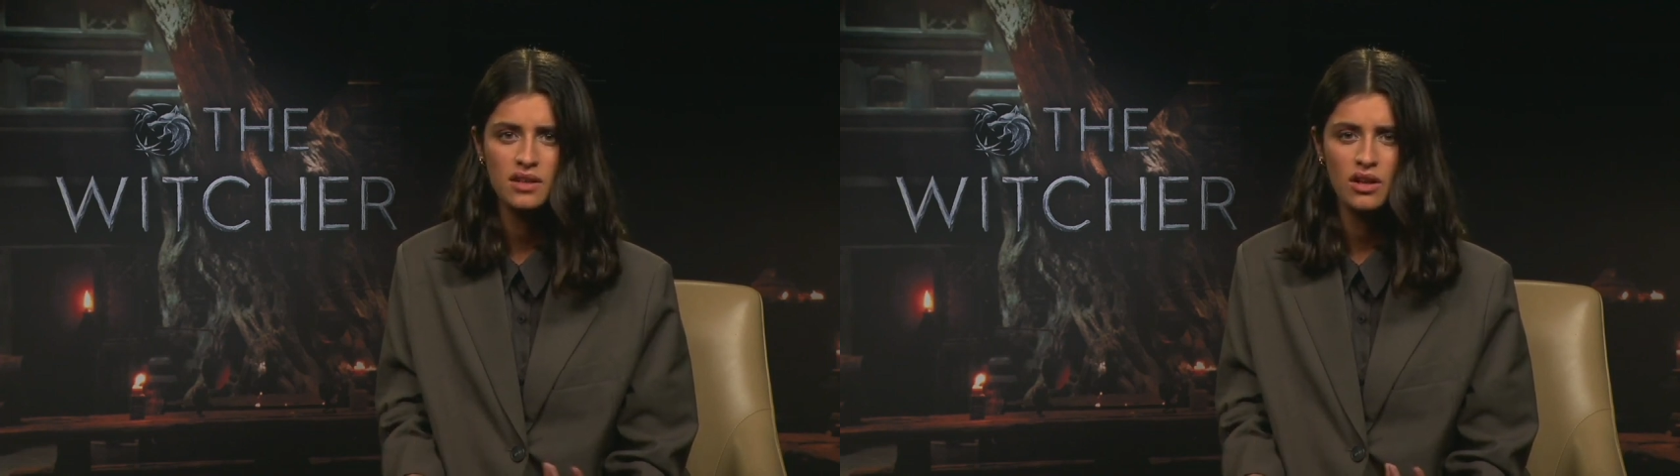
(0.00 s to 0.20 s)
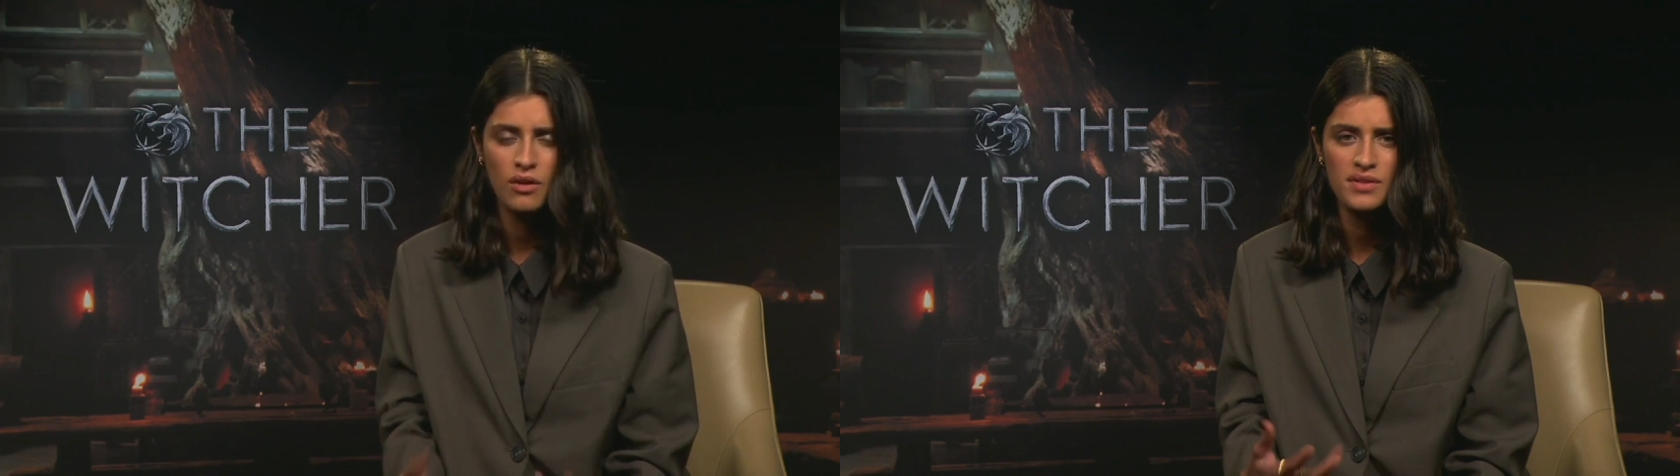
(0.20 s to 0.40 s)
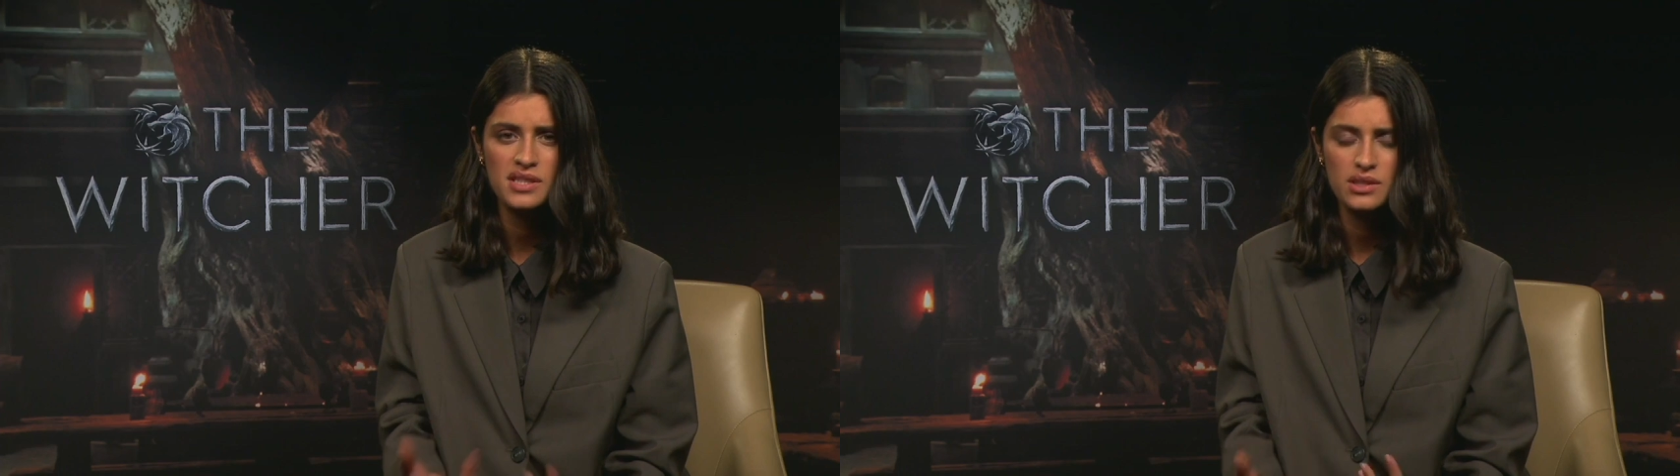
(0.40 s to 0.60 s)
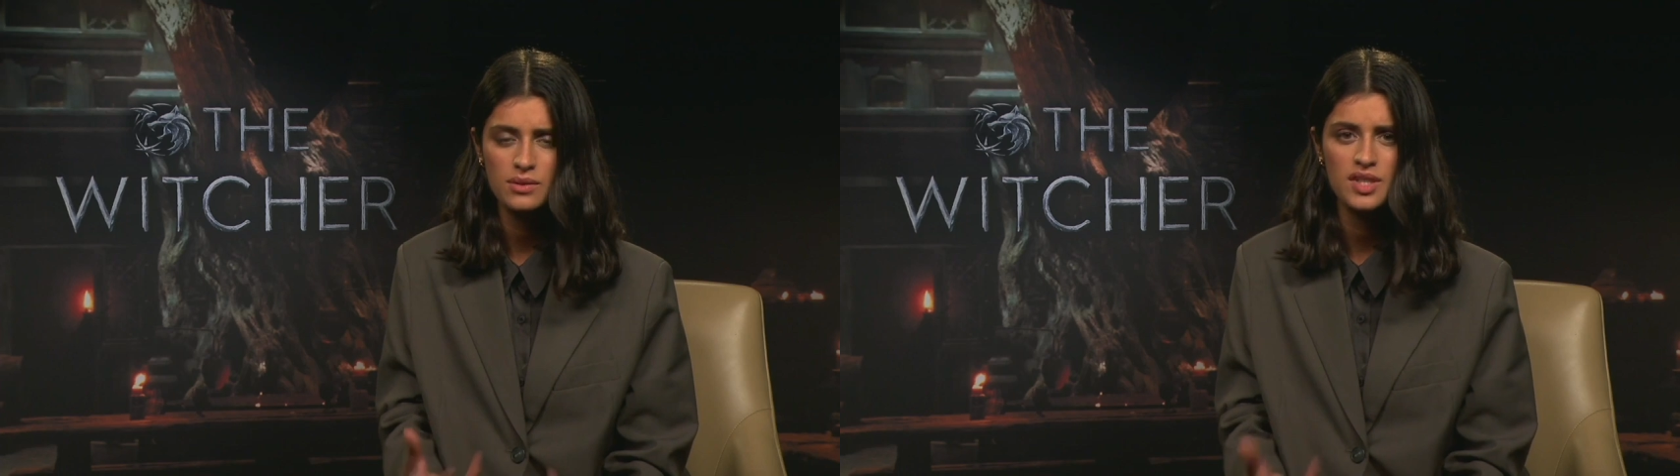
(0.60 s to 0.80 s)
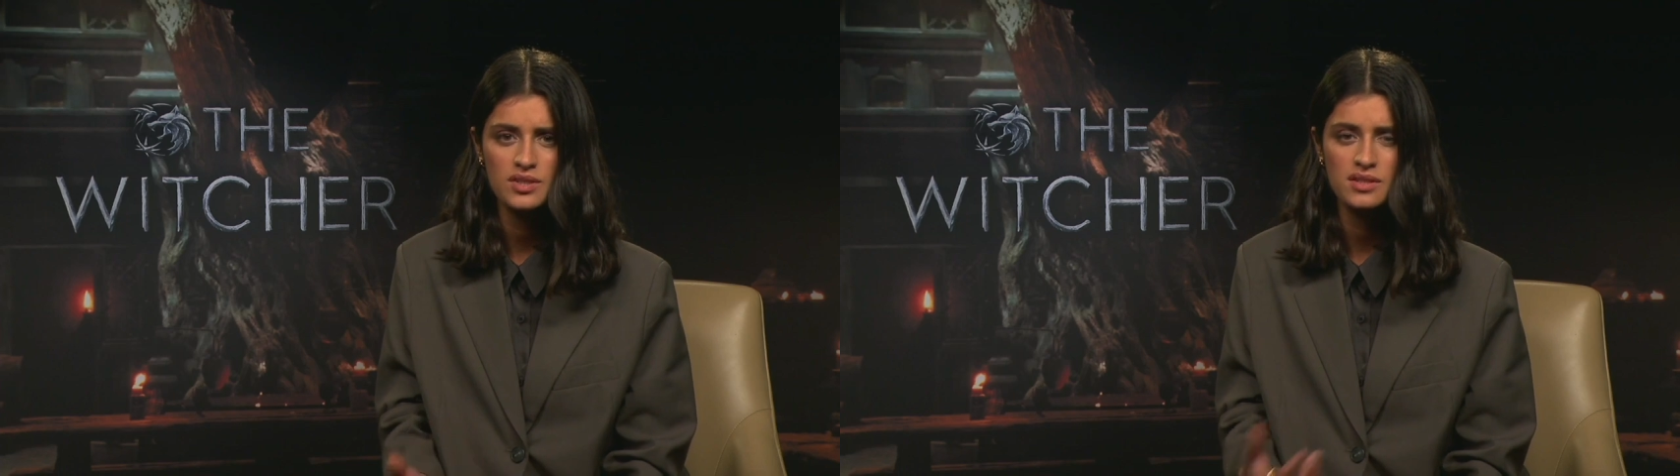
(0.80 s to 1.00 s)
a lot of the
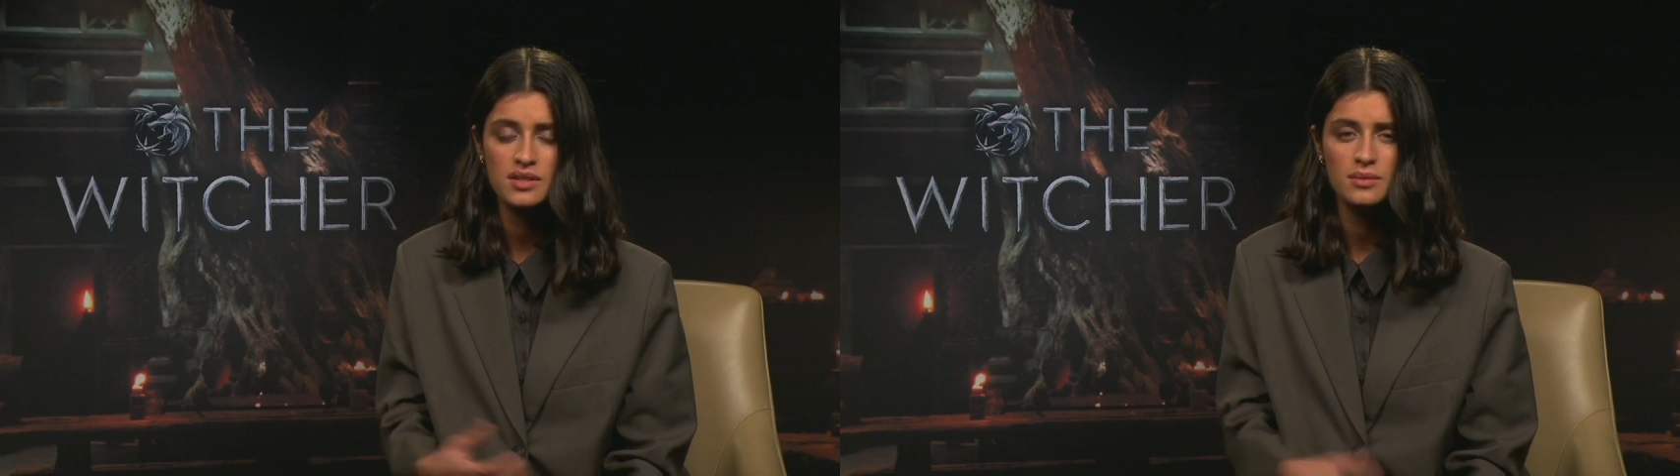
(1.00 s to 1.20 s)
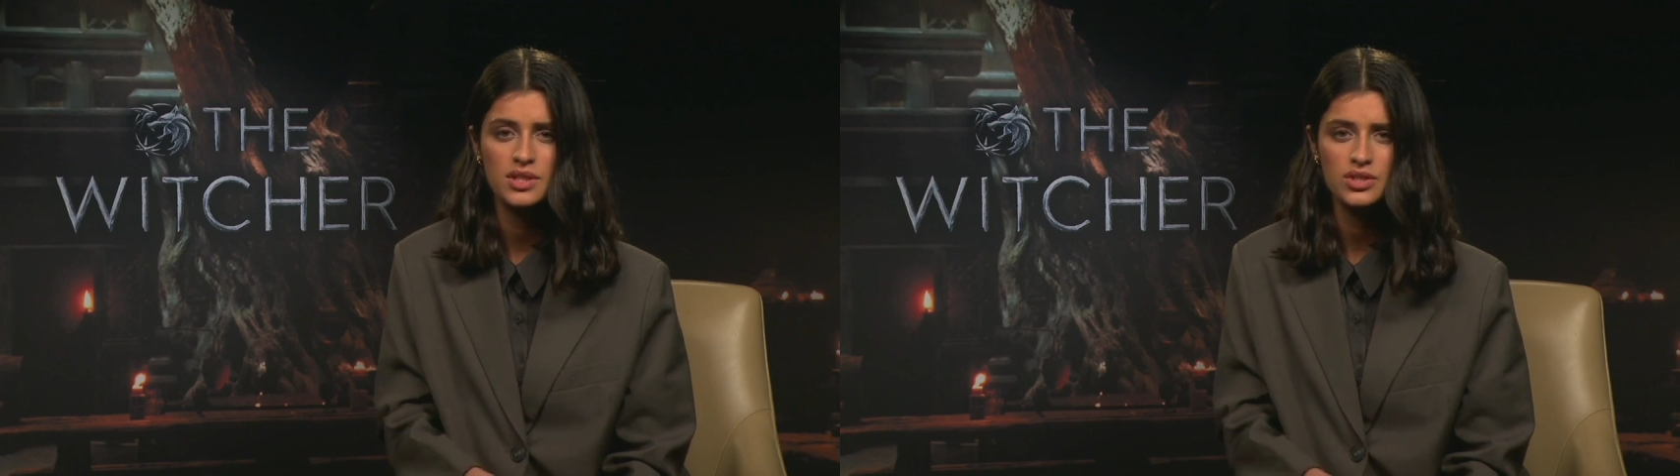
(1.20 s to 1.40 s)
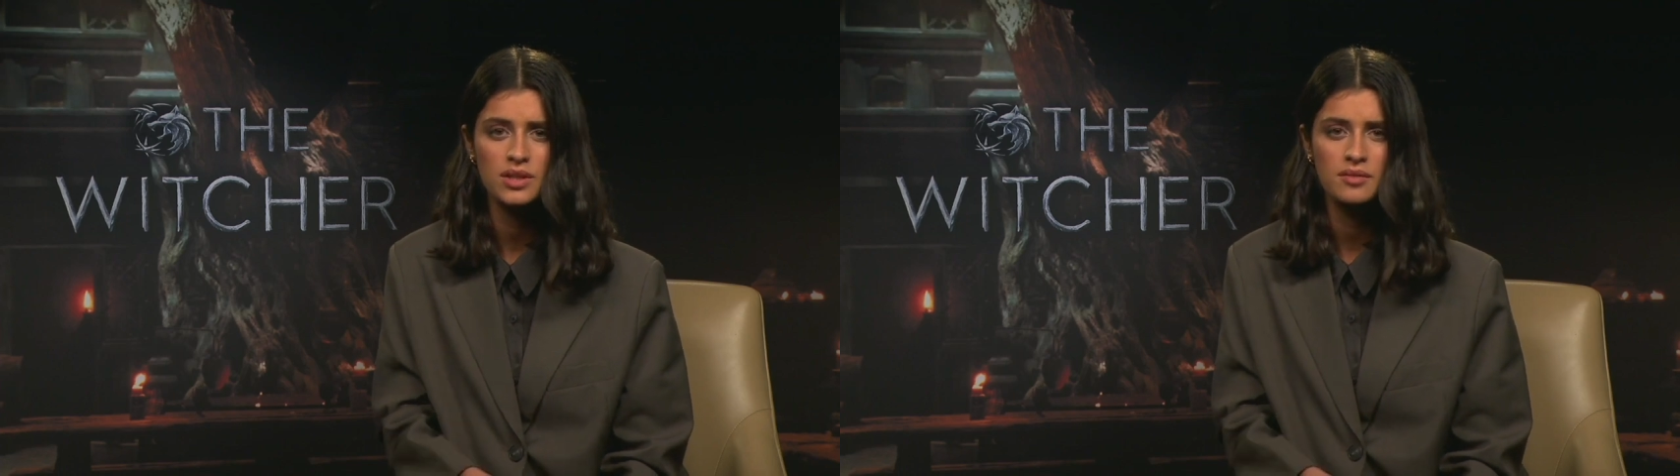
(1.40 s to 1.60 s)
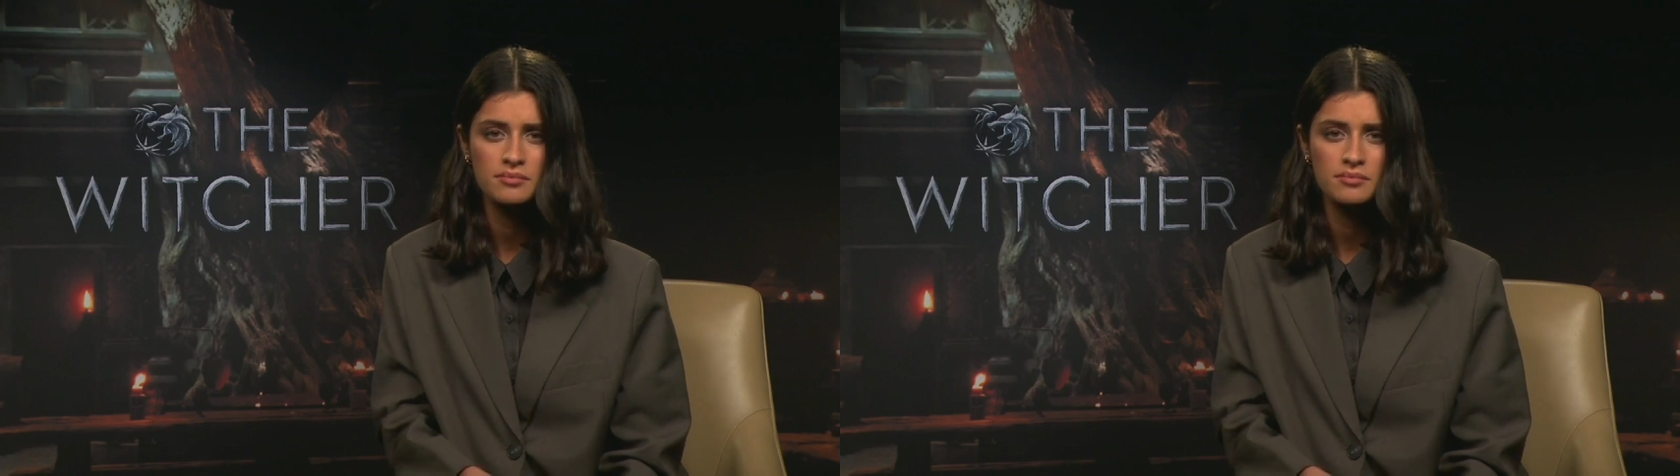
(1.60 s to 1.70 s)
situations in The Witcher.